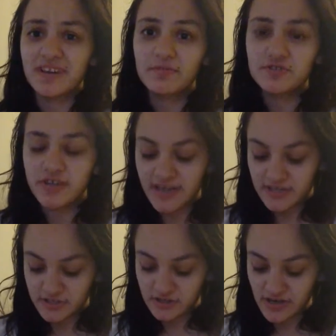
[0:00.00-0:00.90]
it, and I'm gonna try to
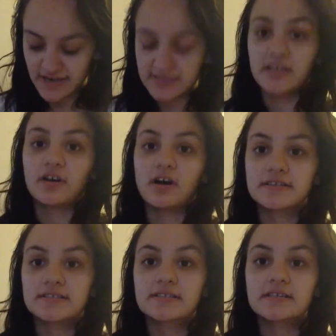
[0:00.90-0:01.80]
answer as like
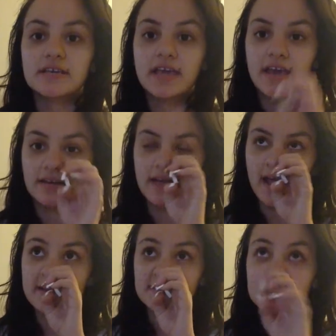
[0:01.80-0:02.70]
honestly and
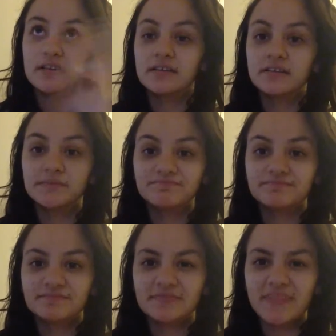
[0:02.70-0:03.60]
as,
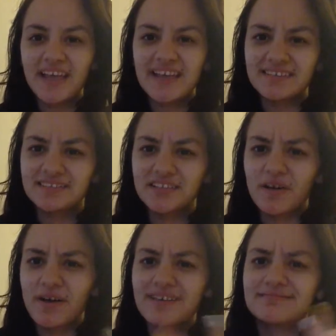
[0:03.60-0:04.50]
you
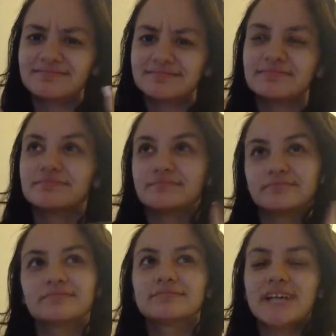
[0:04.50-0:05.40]
know,
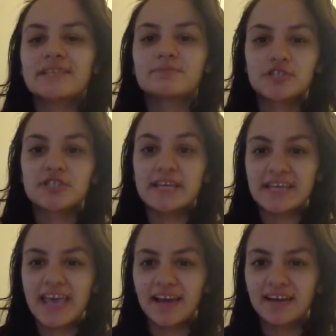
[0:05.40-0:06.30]
as much as I
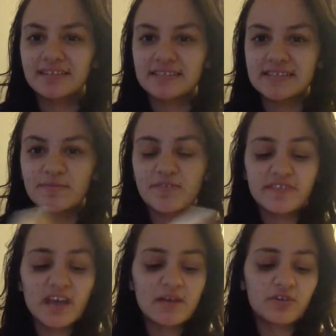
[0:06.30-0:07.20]
can, because some
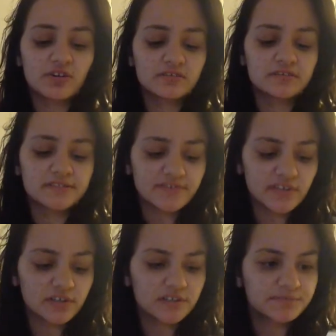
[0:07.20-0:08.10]
of them are a little
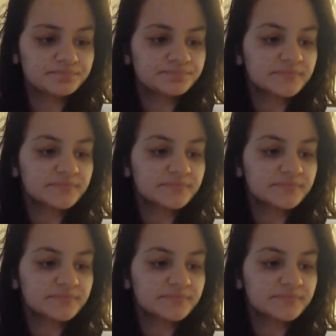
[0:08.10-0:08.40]
difficult.